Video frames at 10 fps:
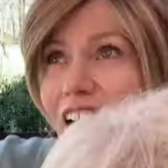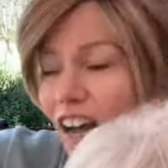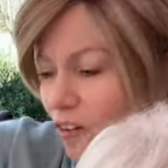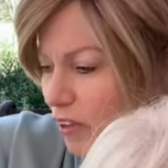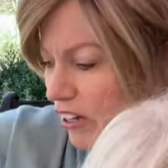
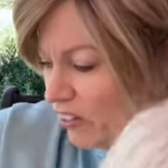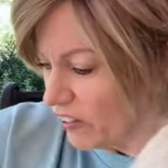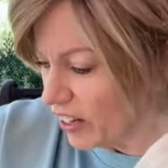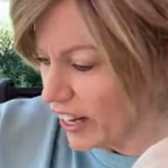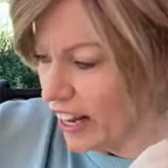I'm under
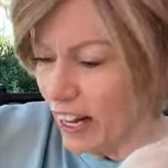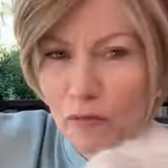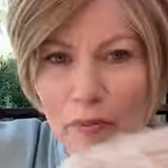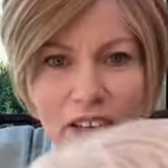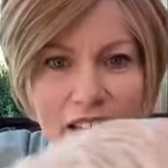the
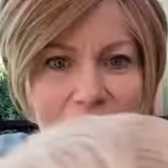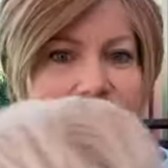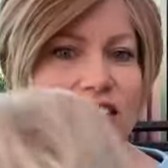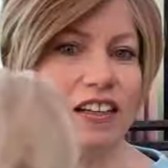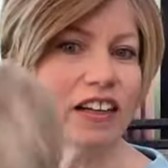canopy
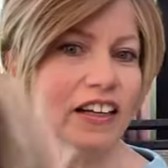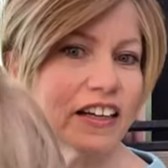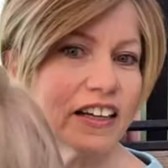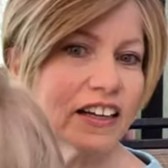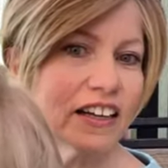
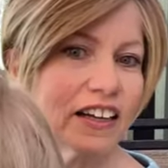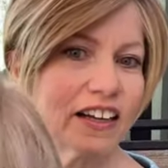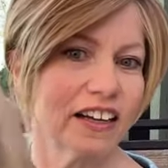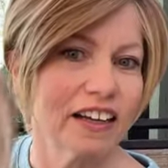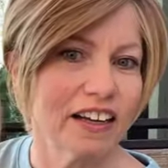outside
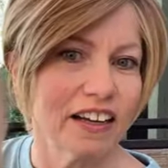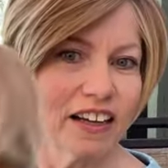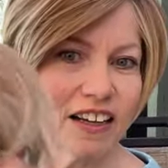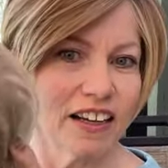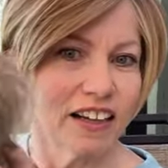
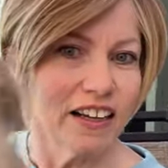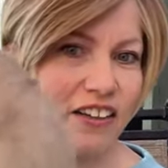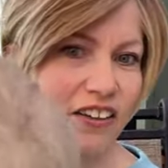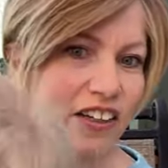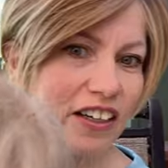and
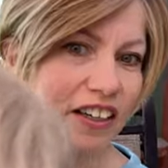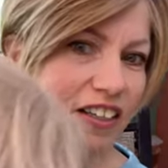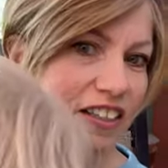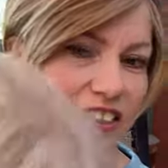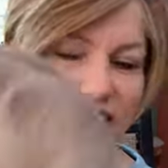you're gonna need
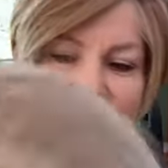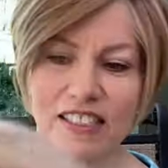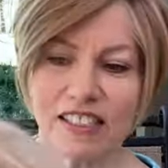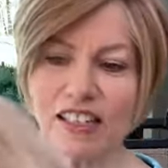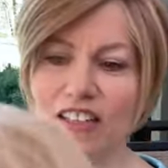to see
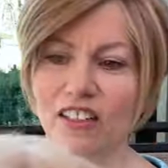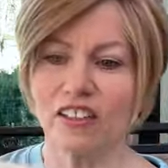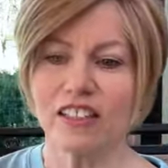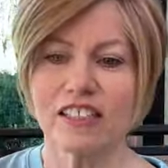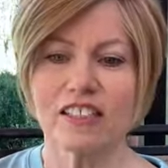this color.
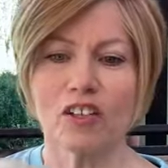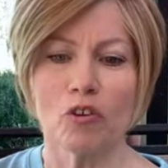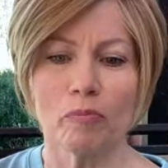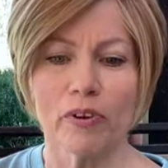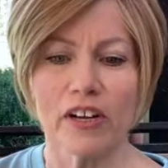It's so
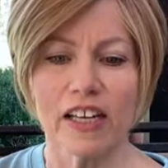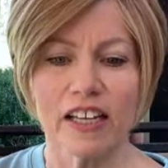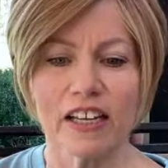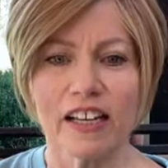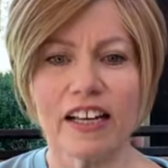pretty.
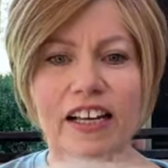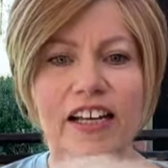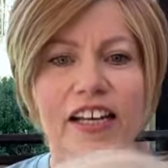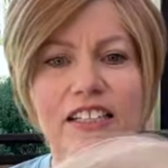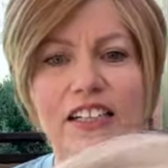
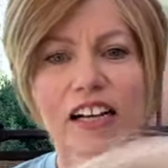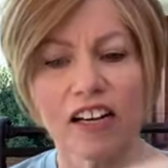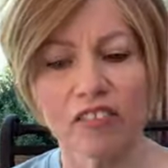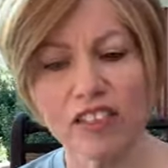It is kind of a